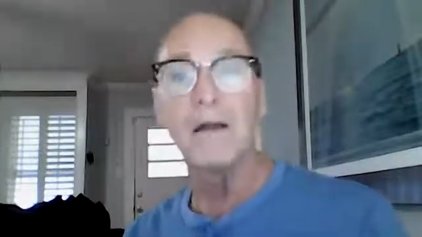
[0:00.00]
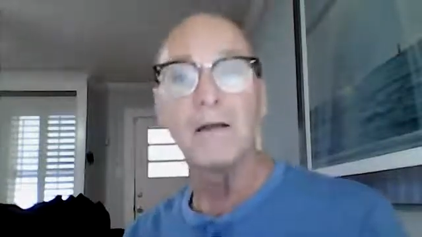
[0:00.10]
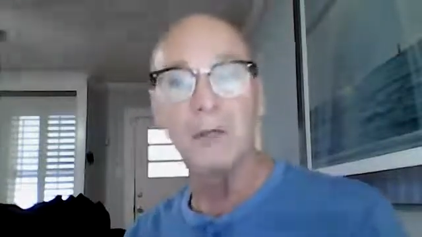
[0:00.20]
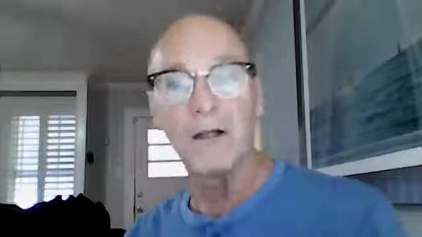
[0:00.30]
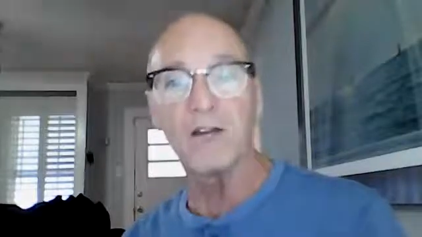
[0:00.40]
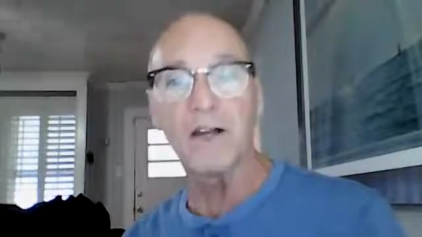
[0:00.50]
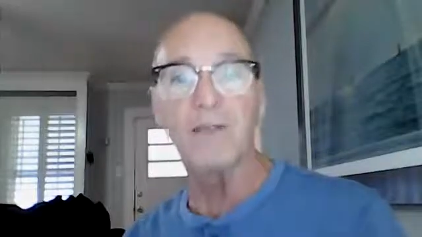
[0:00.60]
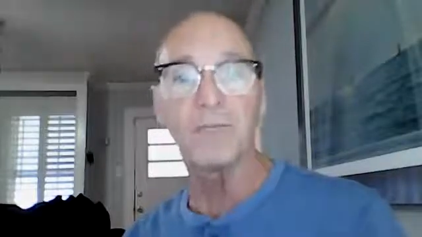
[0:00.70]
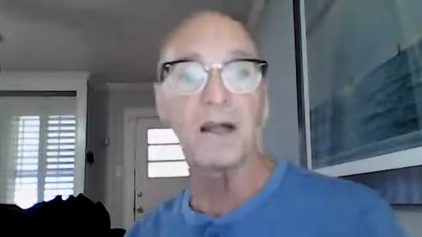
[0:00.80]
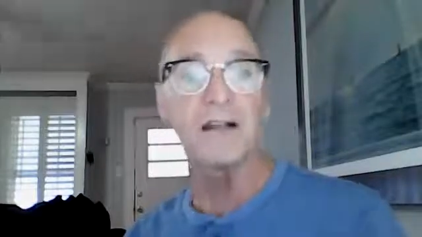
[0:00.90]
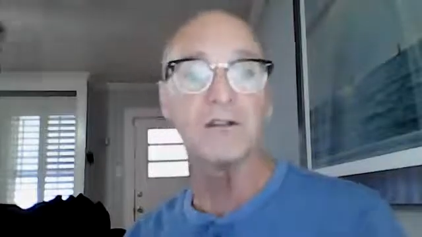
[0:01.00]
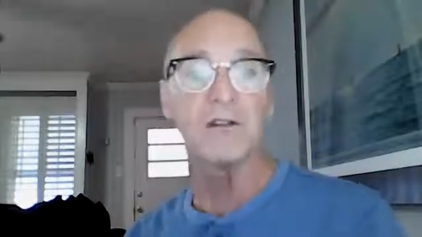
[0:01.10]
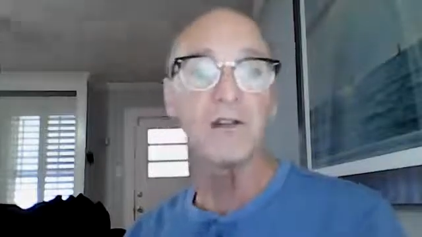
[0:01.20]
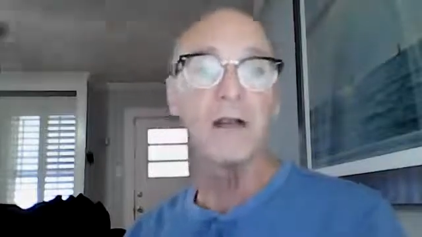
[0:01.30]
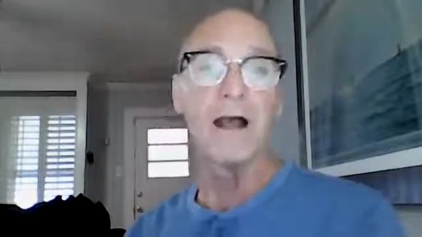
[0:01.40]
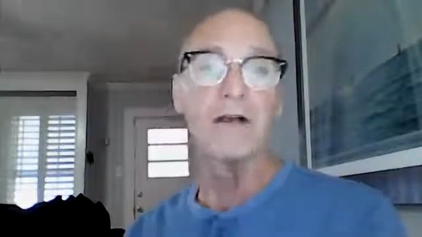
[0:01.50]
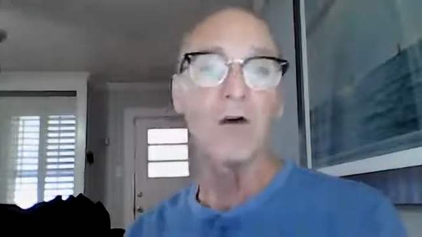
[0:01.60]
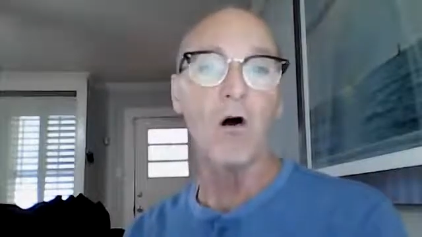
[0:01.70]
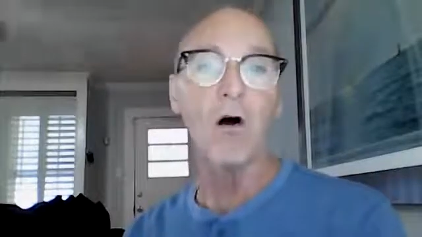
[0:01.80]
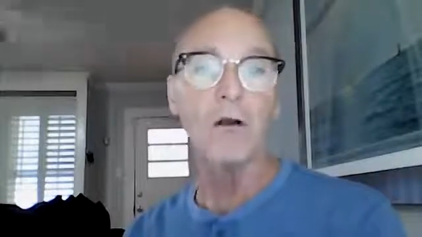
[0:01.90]
Please have patience, as
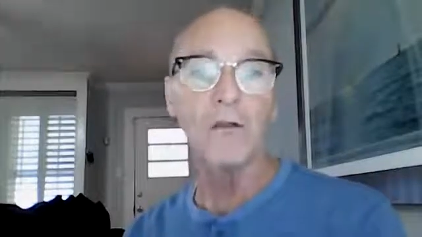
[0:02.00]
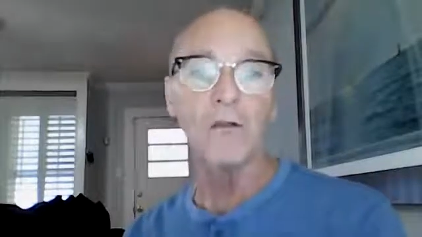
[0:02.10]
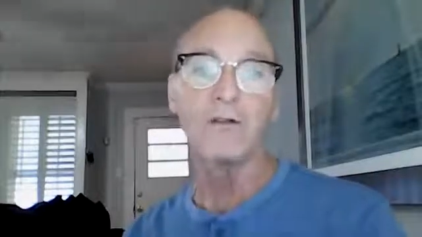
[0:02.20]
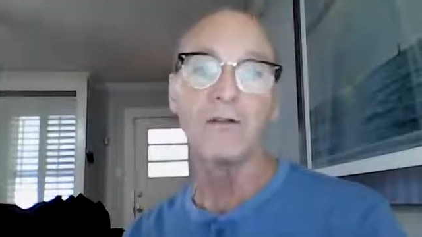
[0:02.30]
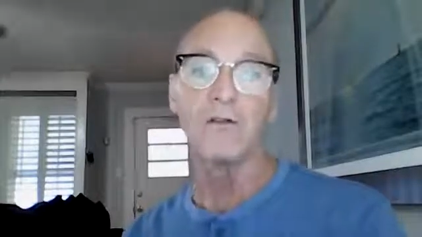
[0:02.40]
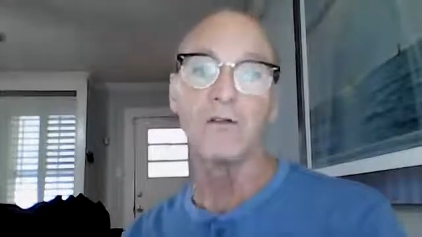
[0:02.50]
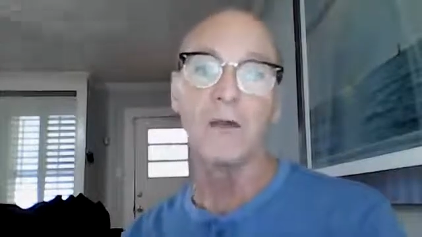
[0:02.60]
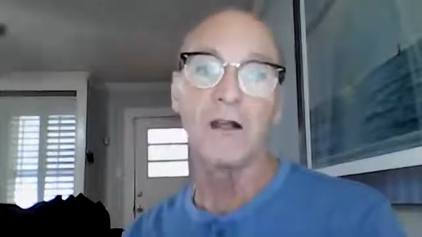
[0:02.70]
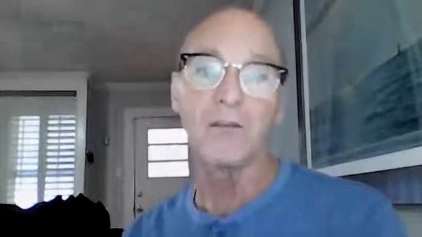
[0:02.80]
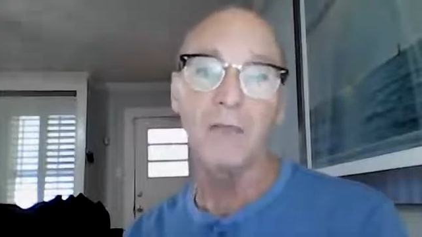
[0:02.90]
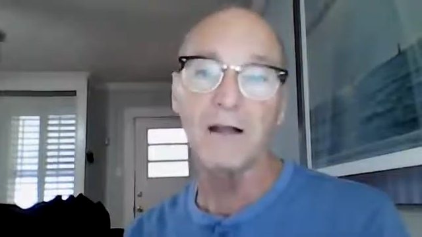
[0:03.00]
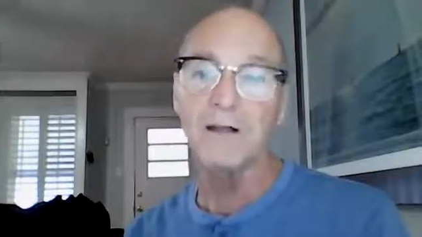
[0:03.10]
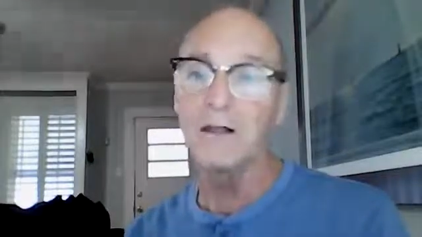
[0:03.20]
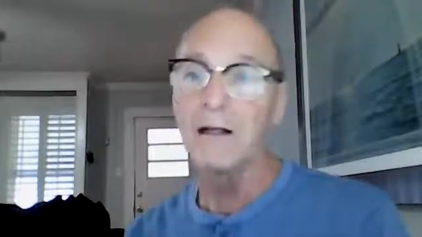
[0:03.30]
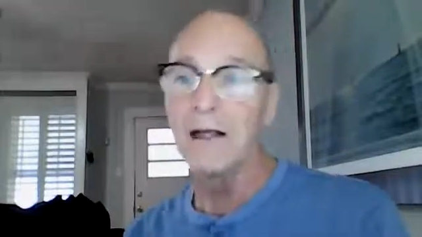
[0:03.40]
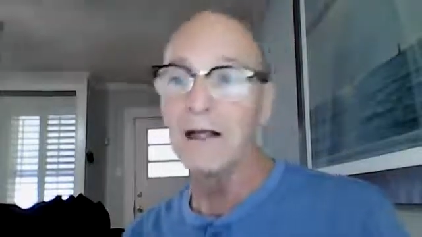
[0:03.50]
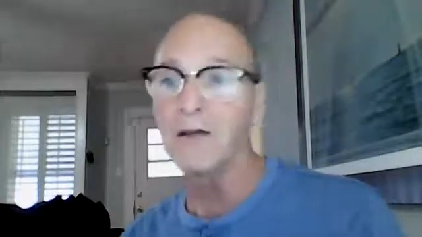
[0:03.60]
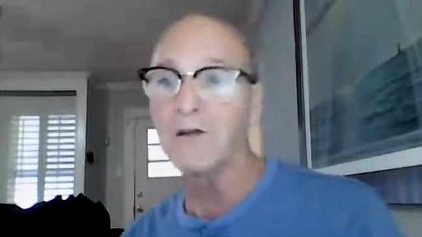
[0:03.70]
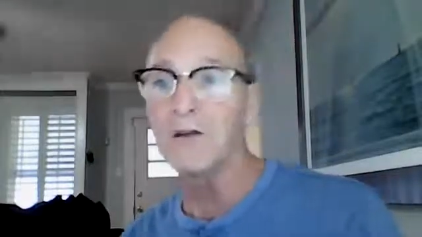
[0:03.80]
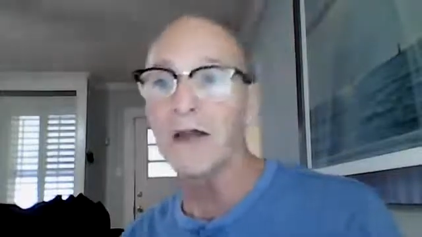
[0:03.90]
all of this is to be expected, and
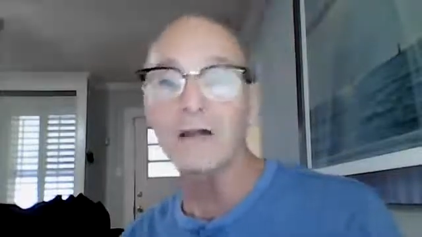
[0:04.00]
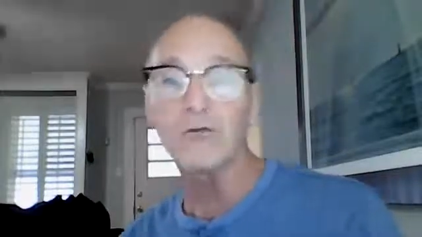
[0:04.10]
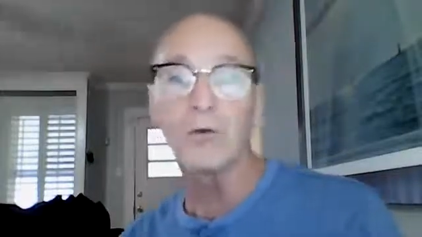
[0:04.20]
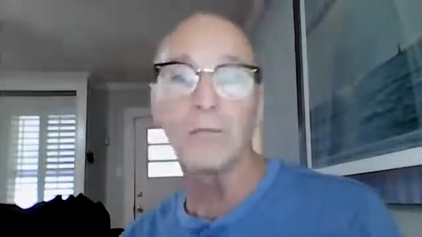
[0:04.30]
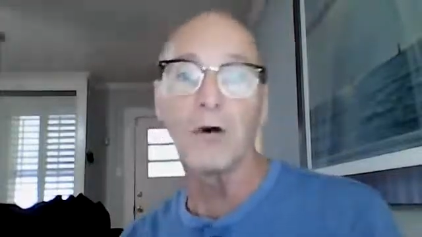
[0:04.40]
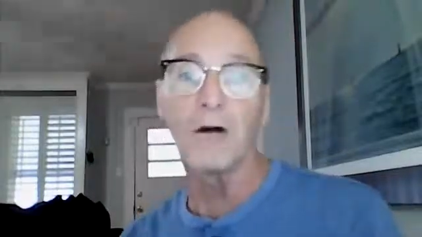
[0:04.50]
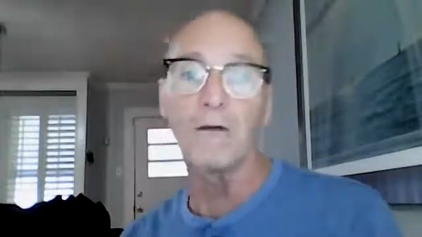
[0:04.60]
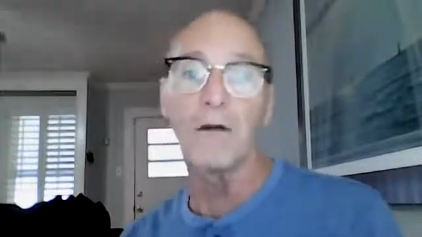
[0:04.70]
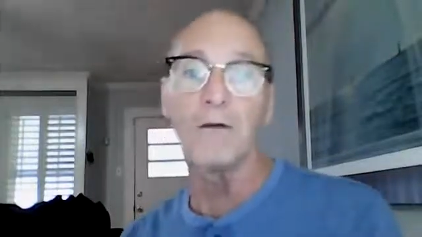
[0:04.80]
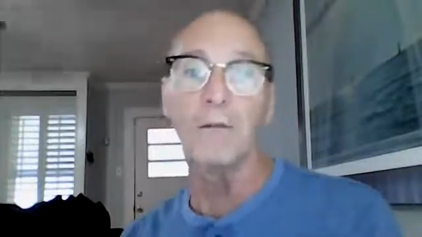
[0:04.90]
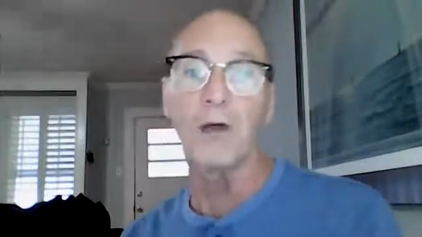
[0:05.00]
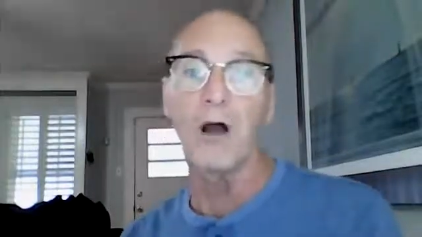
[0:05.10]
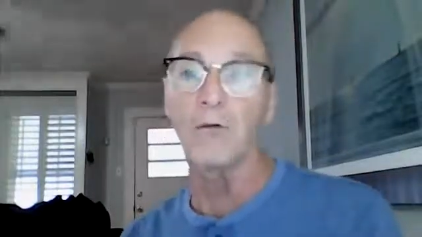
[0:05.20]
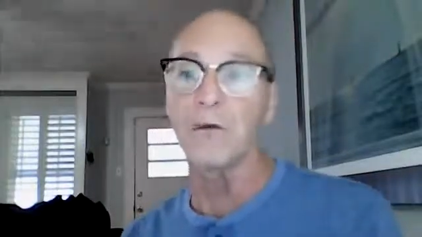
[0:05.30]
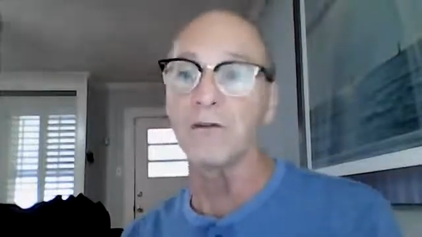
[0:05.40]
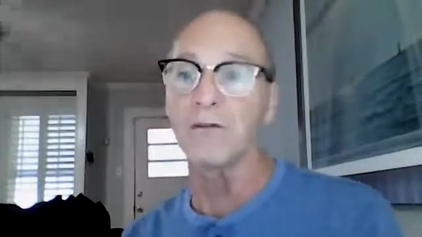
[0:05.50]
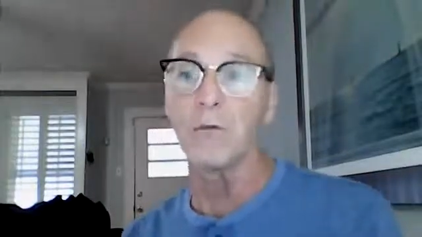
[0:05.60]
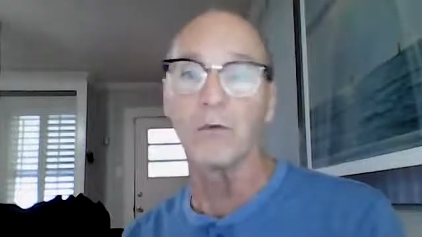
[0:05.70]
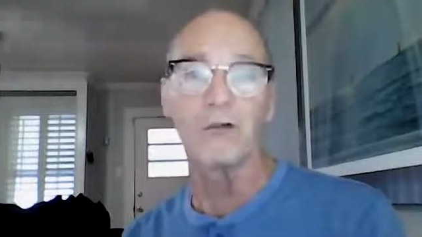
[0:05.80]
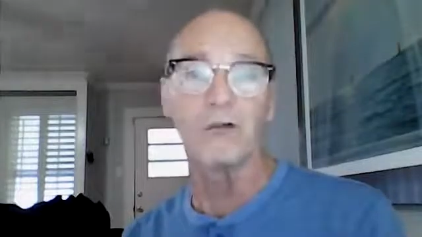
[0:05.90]
it's a natural part of the progress that
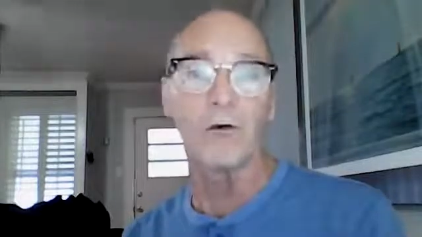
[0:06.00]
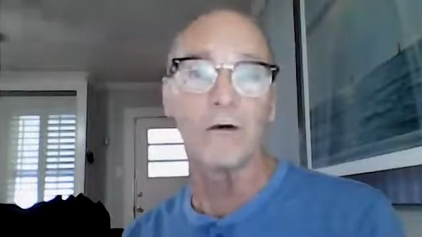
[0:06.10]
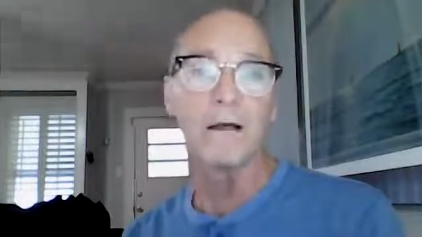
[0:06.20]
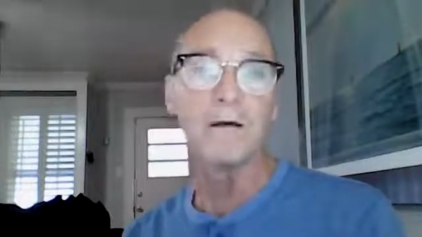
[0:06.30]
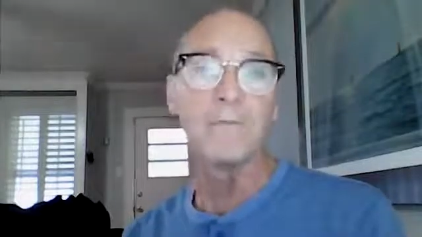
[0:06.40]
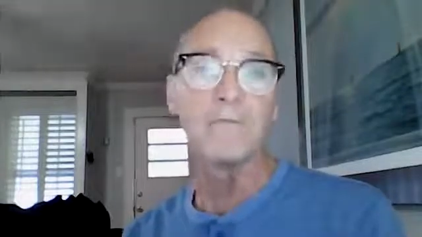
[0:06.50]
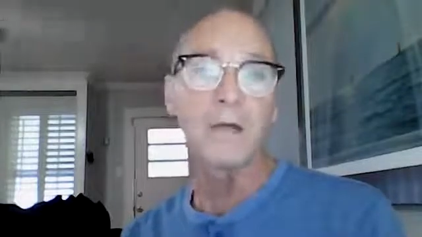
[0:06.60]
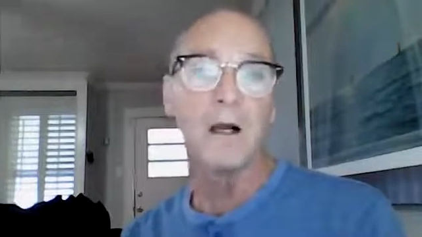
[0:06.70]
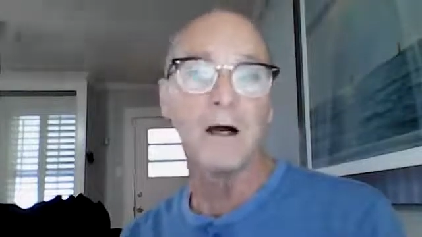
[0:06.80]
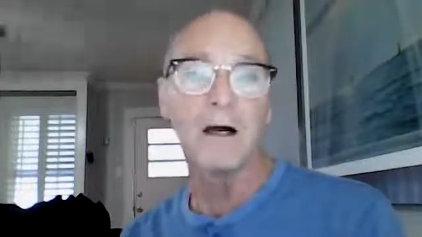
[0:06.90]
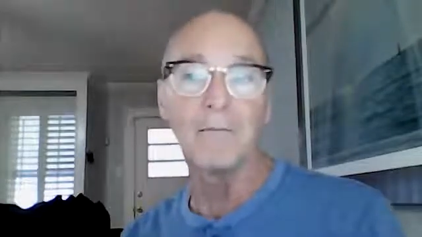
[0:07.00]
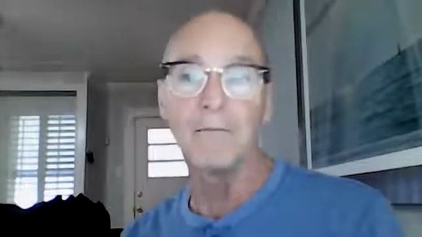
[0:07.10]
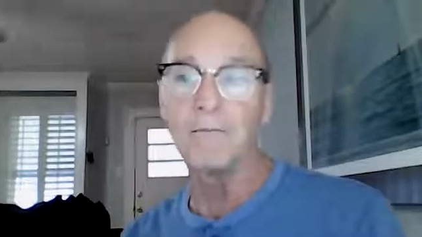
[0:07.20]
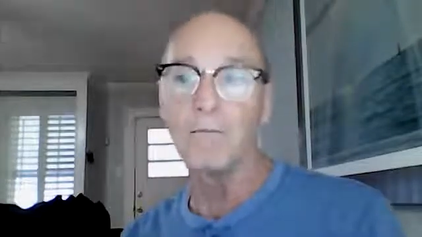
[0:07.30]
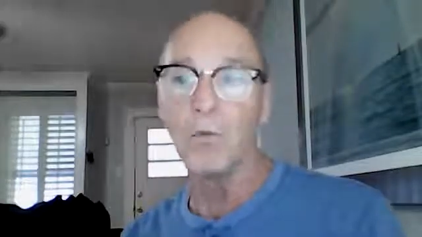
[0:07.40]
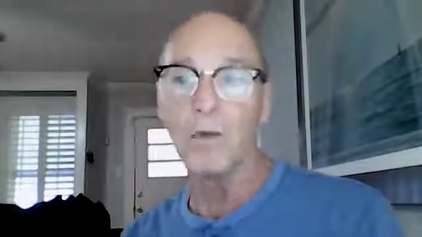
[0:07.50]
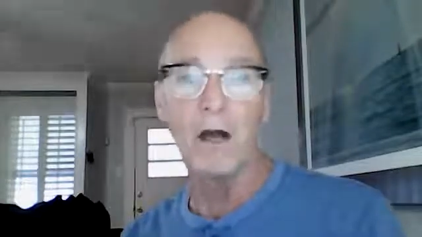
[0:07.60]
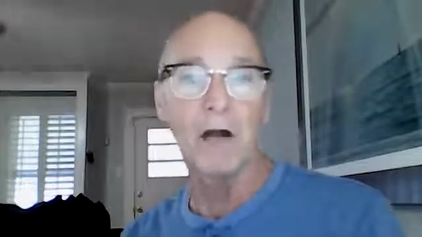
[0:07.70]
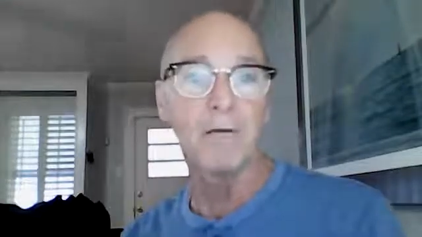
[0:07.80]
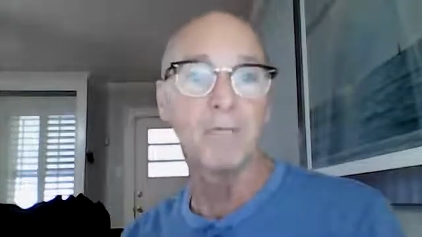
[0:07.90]
we're showing with
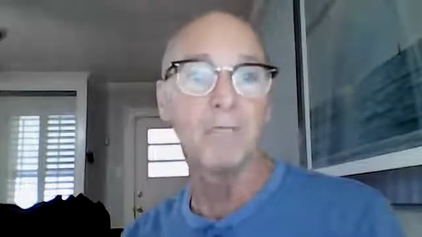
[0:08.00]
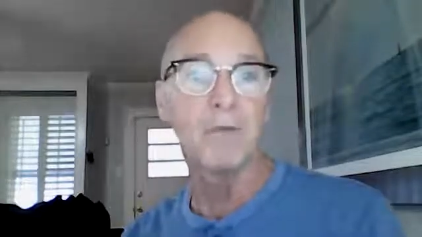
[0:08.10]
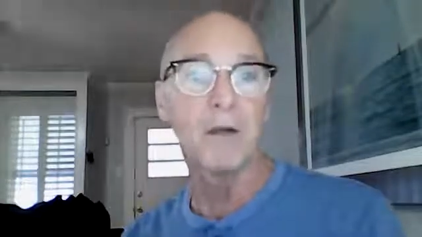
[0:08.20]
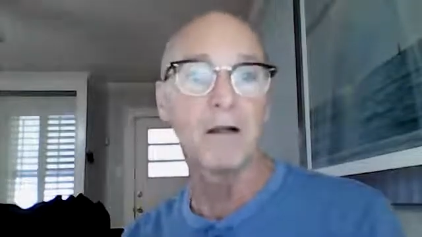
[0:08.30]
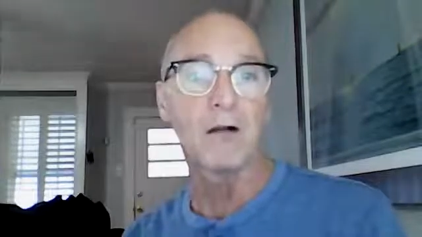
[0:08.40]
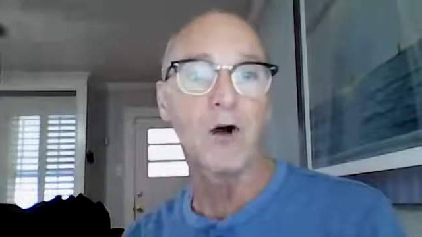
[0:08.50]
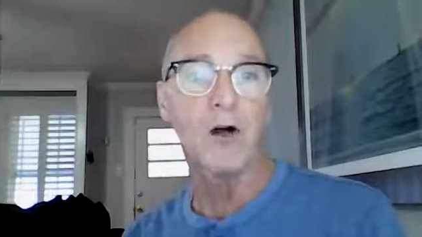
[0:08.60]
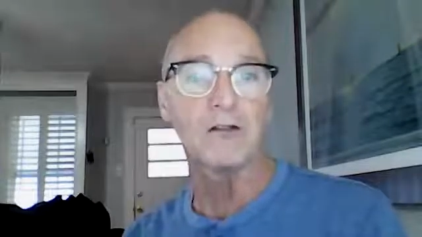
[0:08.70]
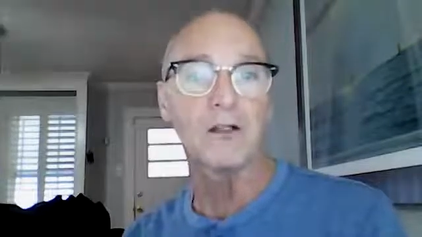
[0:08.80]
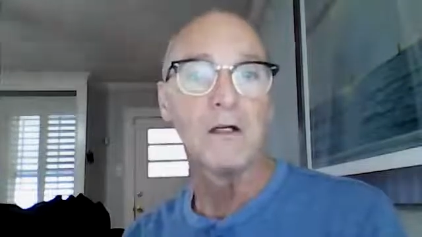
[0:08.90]
our public launch.